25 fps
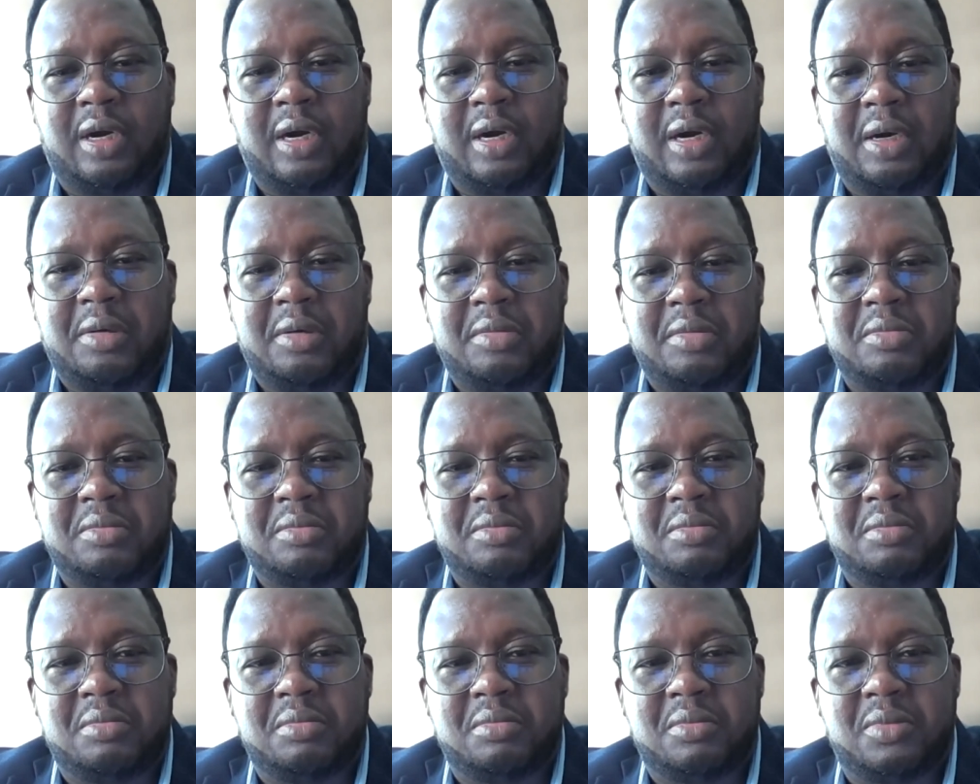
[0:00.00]

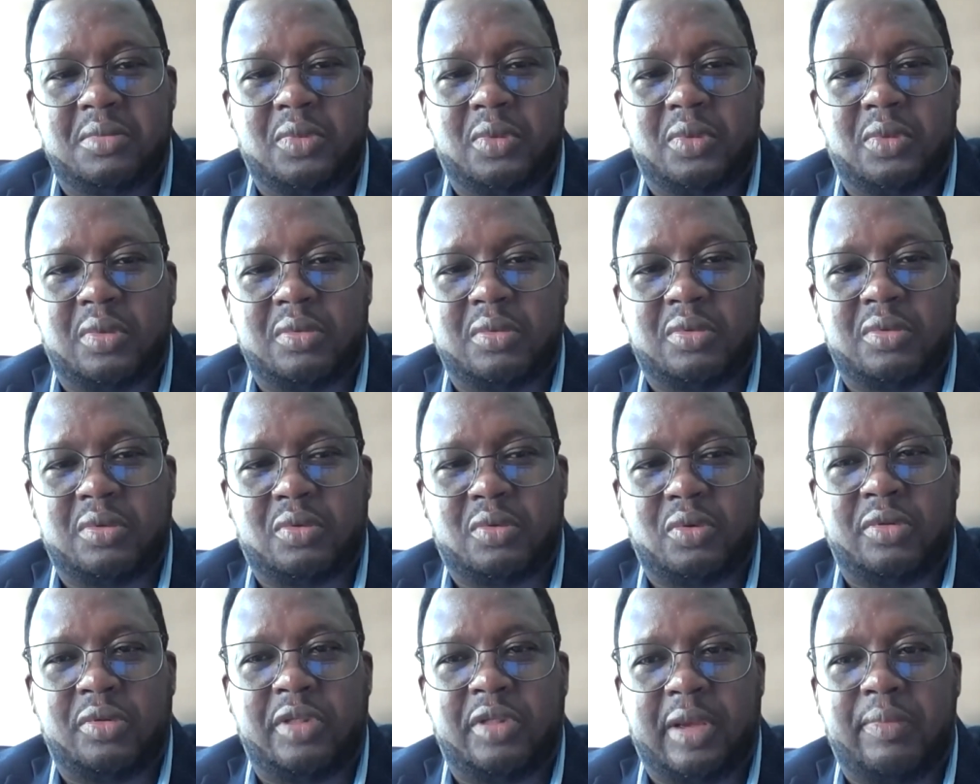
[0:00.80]

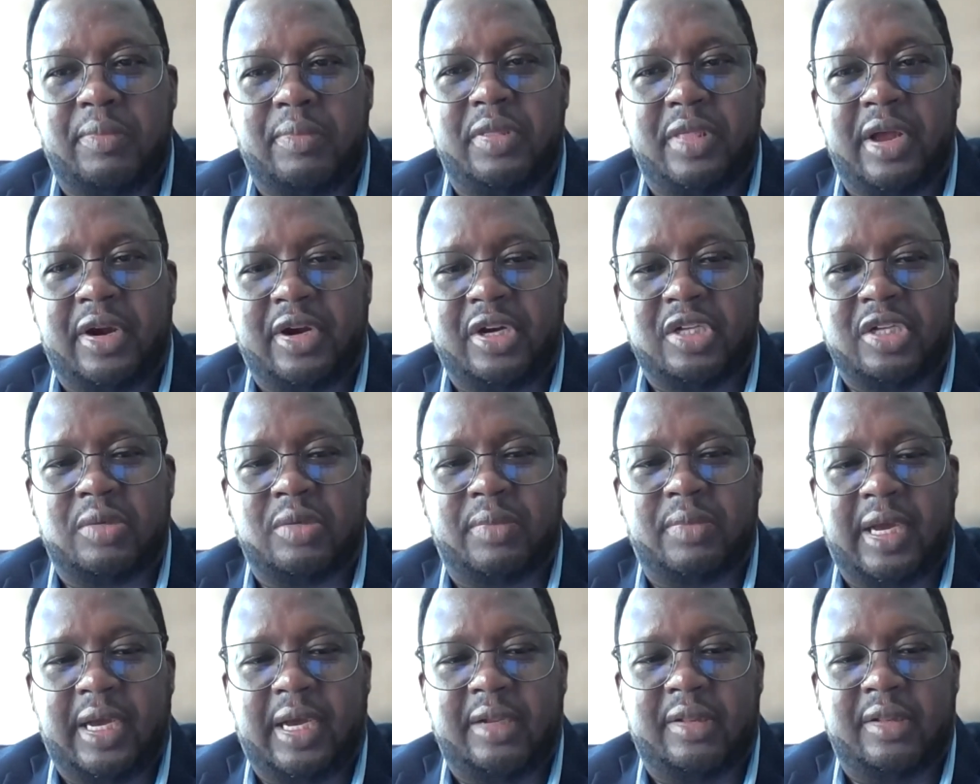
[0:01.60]
Could there be the
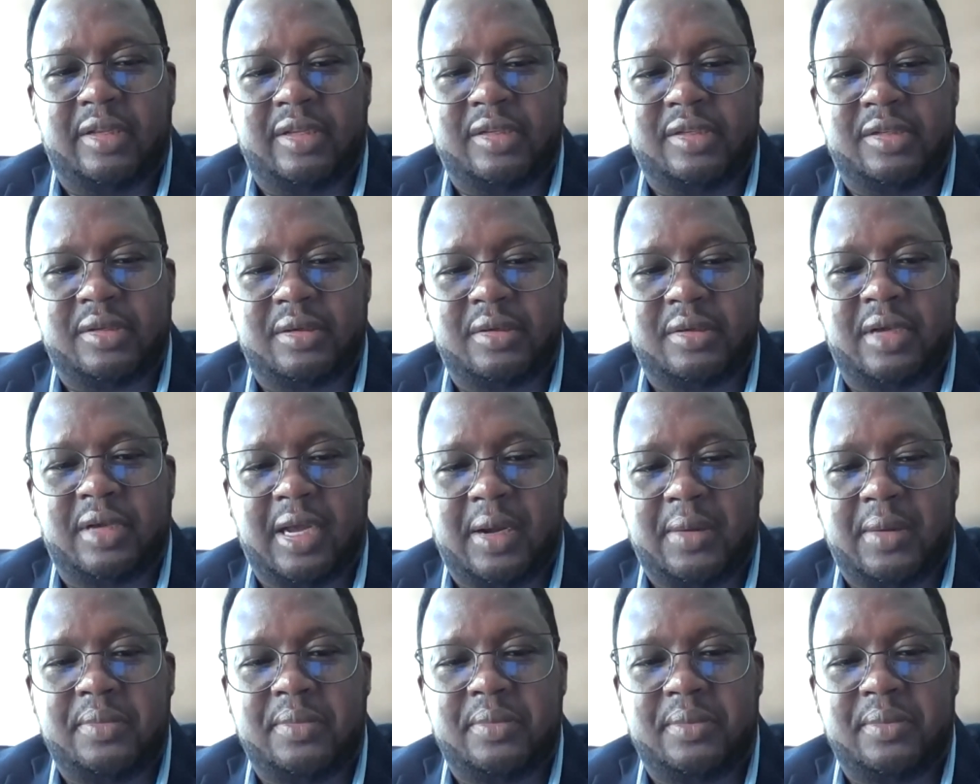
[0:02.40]
reason behind this?
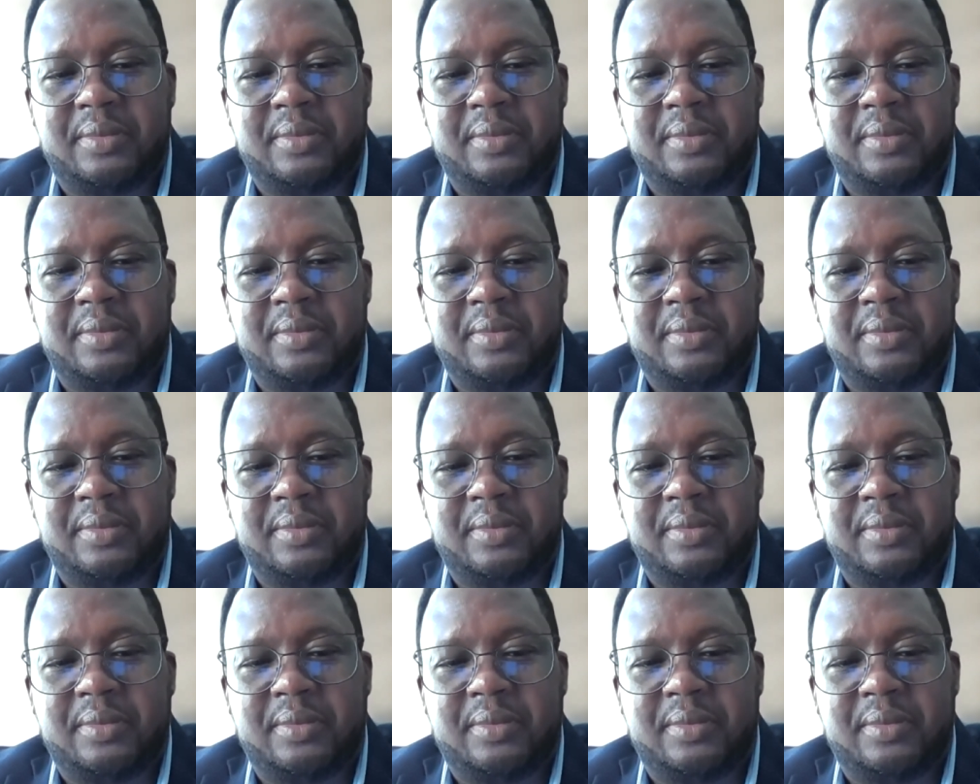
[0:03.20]
Yeah.